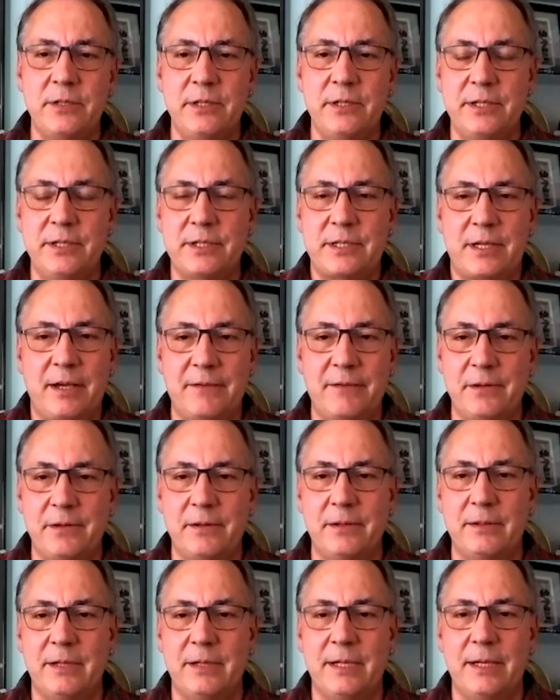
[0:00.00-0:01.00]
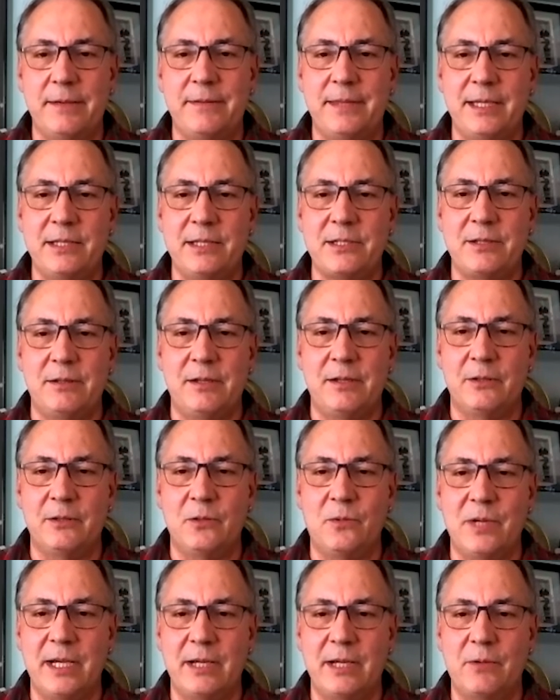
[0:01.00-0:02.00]
you discover things along the
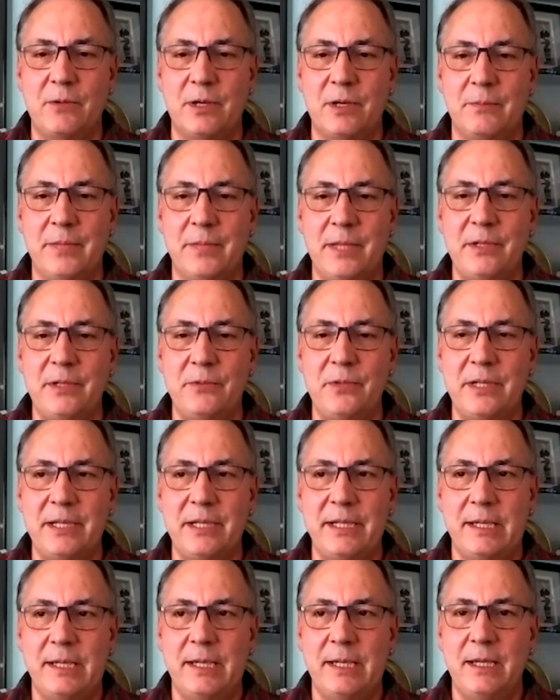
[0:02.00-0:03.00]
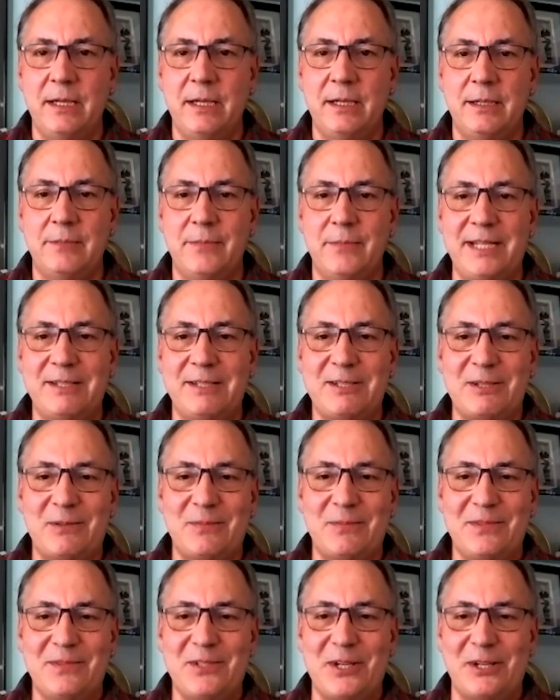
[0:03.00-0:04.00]
way where maybe we made
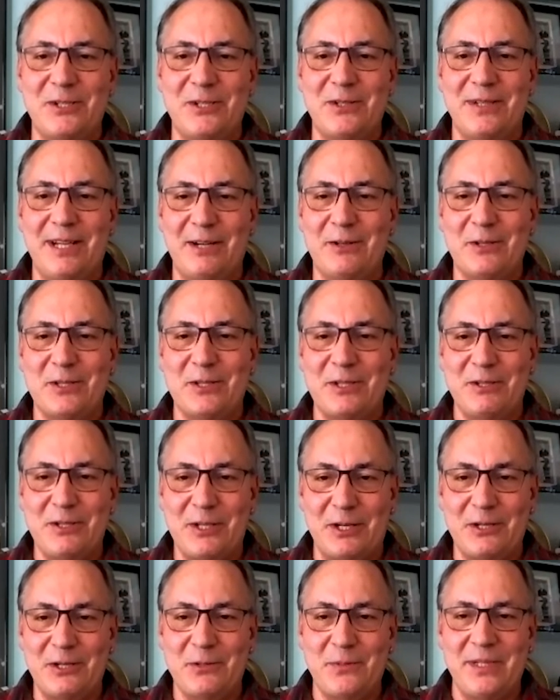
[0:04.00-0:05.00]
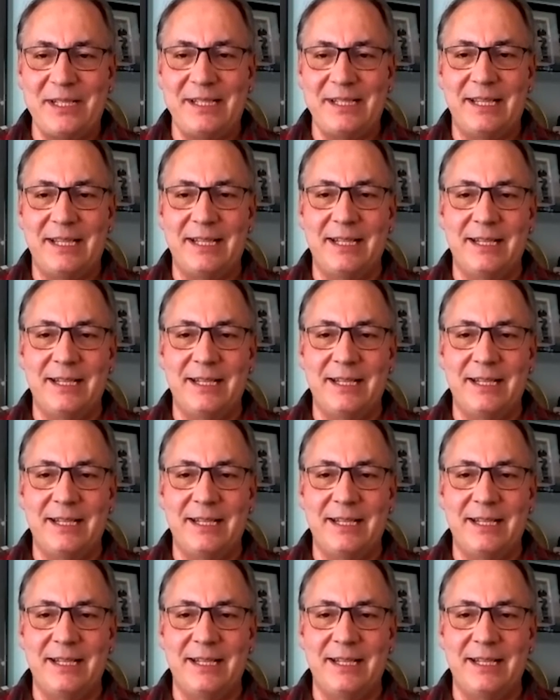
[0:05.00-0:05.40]
some errors in judgment.